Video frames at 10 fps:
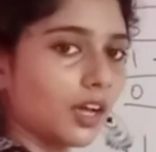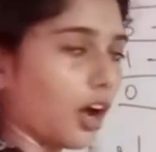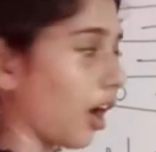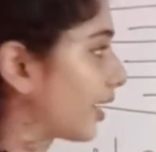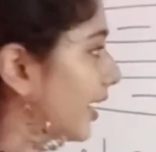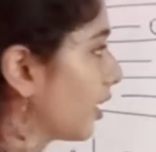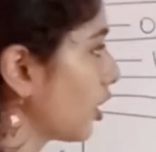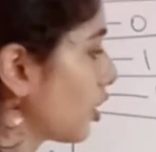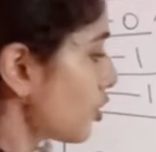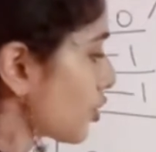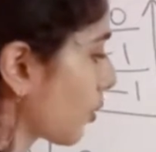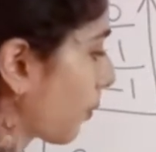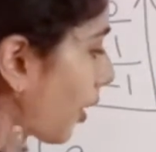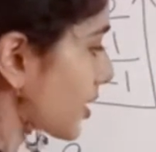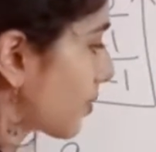Alright? So
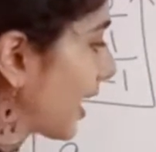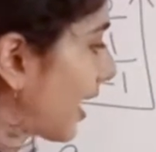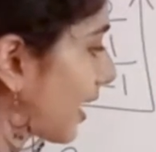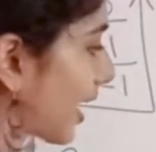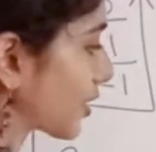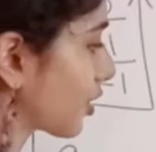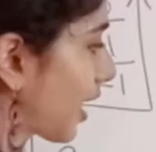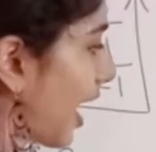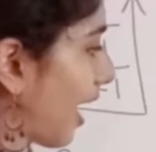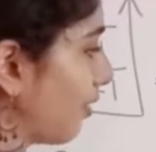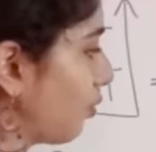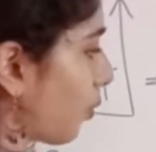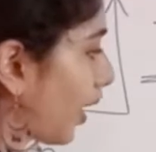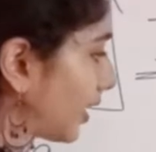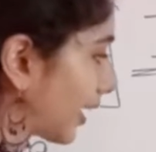possibly I should have
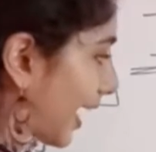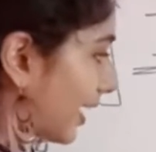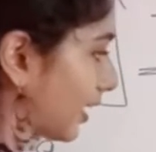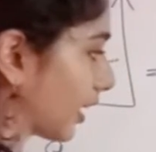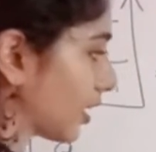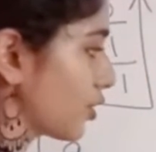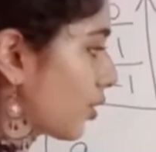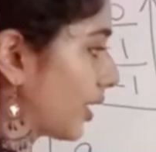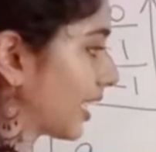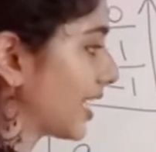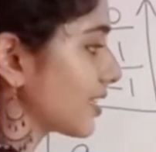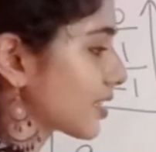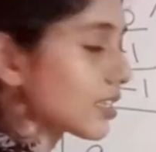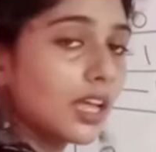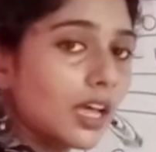1 again here. So it
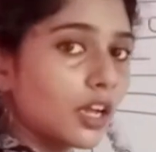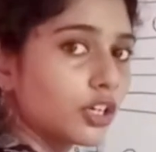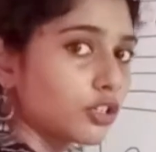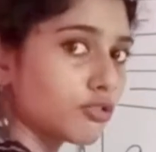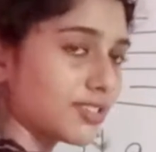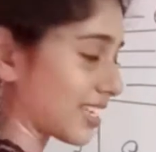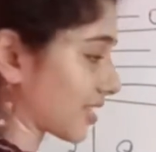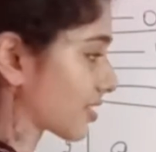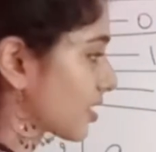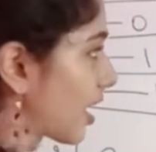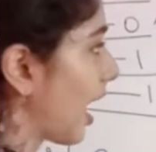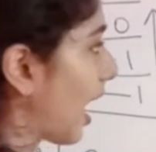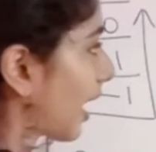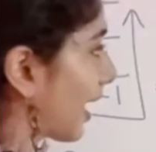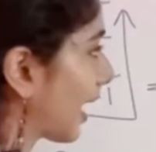leads to 6.
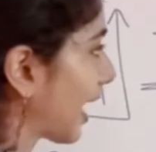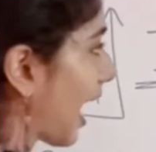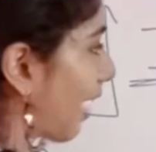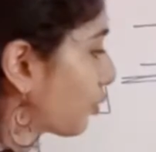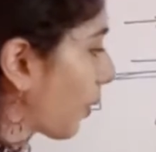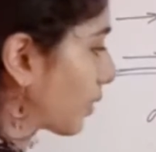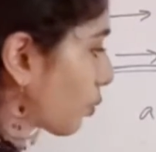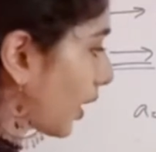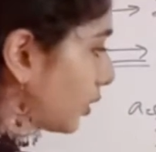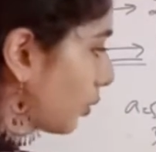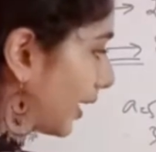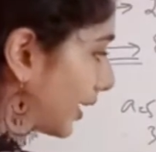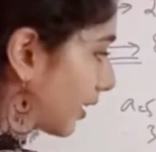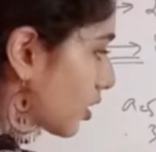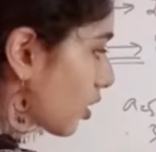Again, I have to add 1 to
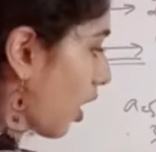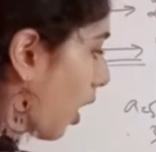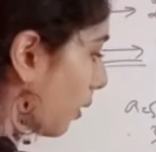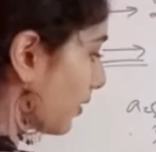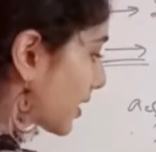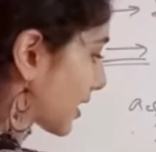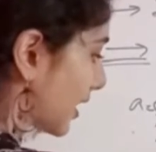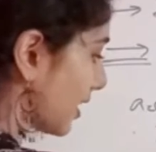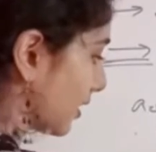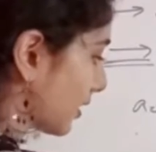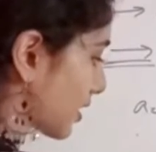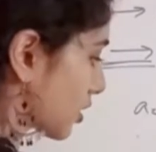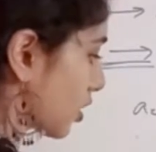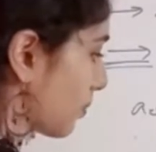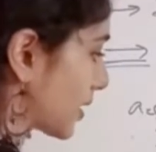it. Obviously,
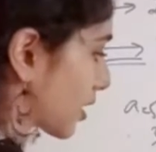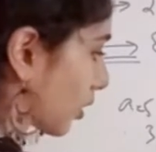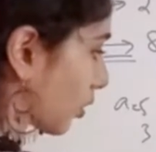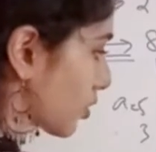this should be 0.